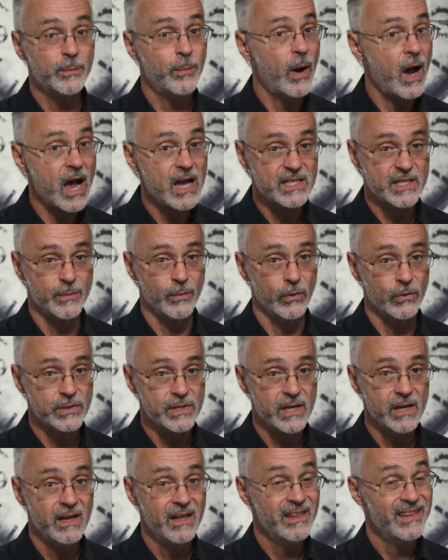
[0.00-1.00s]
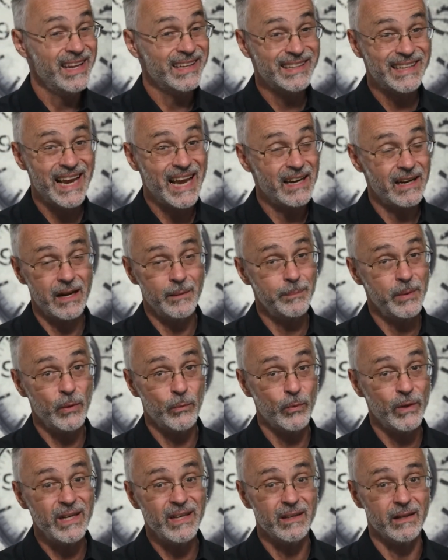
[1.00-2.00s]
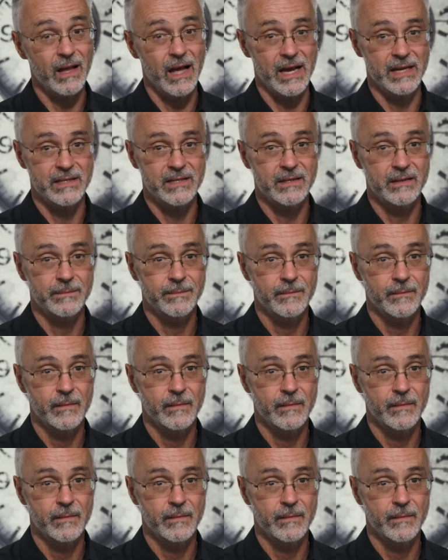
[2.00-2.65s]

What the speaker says: possibles that cannot be realized.